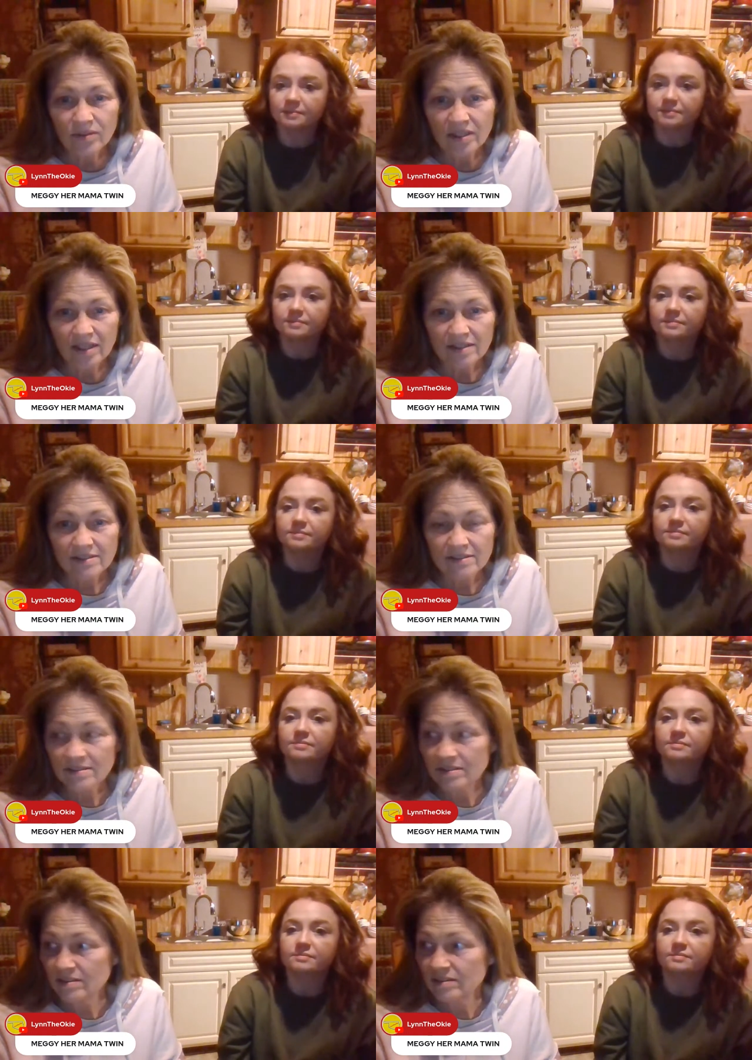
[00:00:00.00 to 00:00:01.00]
Speaker 1: yes
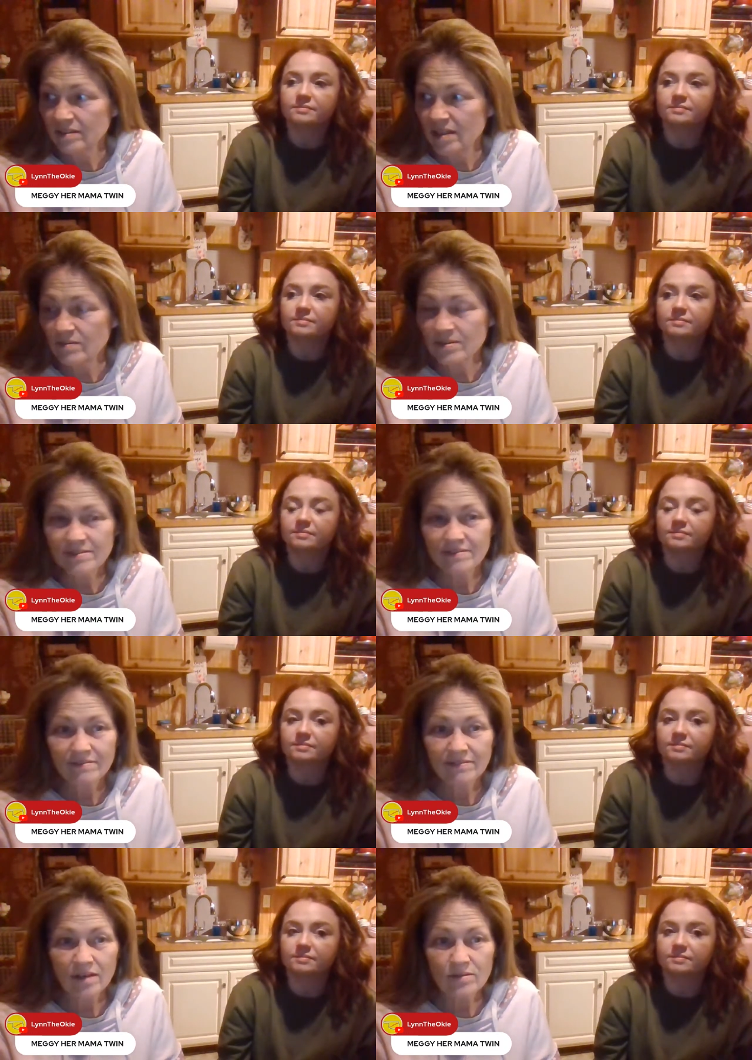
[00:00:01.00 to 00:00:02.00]
that was
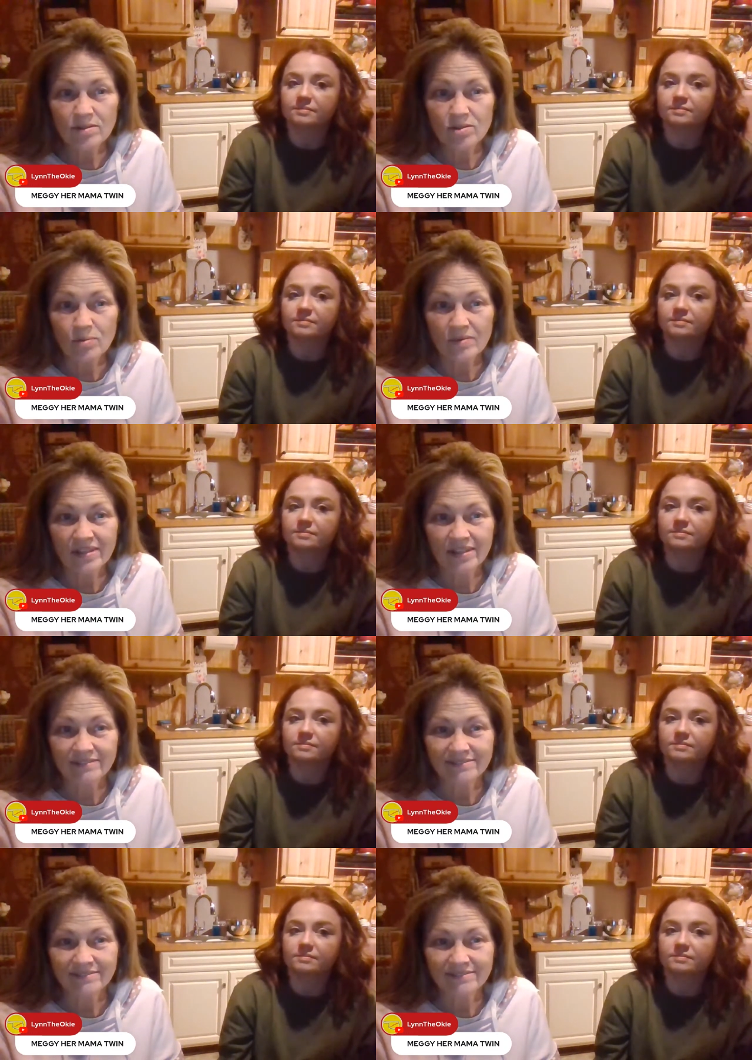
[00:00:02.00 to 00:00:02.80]
that was super fun